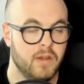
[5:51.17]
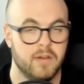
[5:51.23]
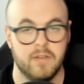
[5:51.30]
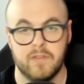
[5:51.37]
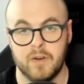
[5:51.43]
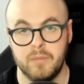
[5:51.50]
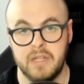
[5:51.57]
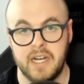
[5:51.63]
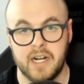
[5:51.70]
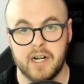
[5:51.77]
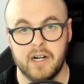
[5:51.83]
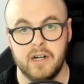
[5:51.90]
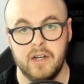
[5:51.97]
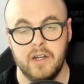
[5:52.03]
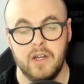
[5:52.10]
From
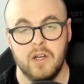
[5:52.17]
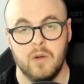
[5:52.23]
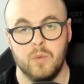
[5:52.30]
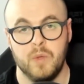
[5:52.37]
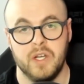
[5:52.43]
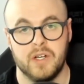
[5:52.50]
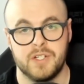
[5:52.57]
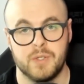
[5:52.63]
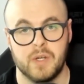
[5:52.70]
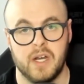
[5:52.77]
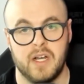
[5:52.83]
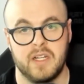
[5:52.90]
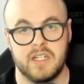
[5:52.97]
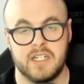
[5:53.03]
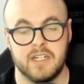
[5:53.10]
there, we also
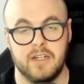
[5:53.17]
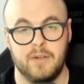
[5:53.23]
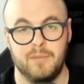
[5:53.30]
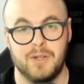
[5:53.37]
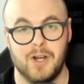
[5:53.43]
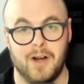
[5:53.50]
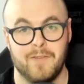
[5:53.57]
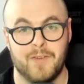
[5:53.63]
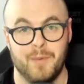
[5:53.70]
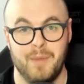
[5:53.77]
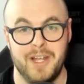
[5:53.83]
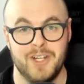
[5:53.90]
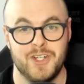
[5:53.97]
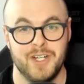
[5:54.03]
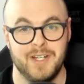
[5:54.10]
got some
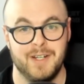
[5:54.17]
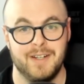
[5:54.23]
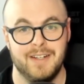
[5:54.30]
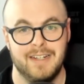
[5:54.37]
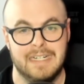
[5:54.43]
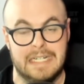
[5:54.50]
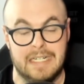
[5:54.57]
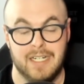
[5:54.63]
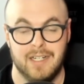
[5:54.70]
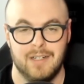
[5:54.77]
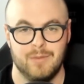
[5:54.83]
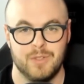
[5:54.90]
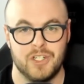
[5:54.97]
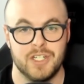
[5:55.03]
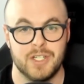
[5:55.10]
confirmation,
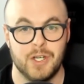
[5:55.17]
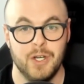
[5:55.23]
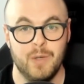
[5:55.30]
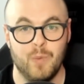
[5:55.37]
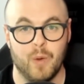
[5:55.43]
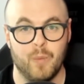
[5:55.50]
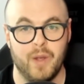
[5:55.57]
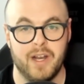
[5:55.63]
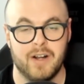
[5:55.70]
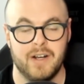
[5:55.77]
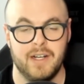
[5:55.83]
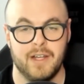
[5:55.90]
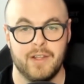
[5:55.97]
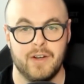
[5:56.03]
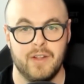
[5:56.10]
which is good one way or
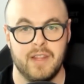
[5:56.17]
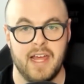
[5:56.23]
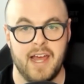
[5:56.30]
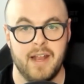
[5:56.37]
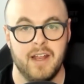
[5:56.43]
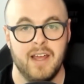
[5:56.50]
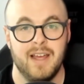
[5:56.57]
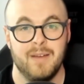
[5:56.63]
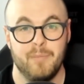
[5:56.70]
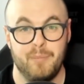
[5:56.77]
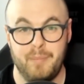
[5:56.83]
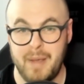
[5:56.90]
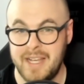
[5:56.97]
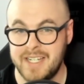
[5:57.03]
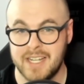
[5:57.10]
another, that
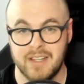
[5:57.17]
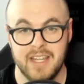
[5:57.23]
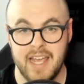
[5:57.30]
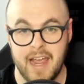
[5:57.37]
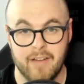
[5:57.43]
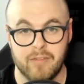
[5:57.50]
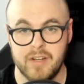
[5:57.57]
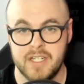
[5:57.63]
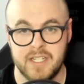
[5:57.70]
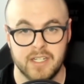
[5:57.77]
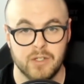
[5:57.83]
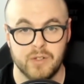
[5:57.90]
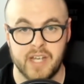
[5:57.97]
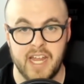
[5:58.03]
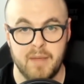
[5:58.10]
basically every
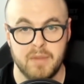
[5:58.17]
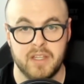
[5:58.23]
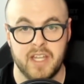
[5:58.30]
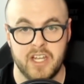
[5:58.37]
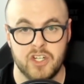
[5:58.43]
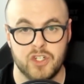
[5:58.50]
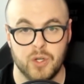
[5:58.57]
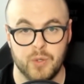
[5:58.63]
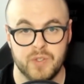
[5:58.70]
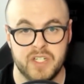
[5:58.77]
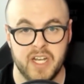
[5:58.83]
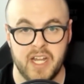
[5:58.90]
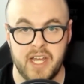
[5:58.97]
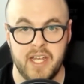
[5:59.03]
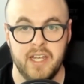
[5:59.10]
single game that they showed
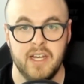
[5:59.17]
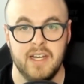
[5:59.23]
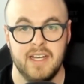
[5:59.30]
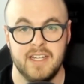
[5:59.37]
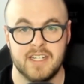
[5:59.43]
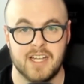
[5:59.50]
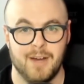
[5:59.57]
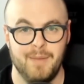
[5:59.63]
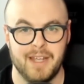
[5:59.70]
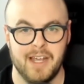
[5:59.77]
today is coming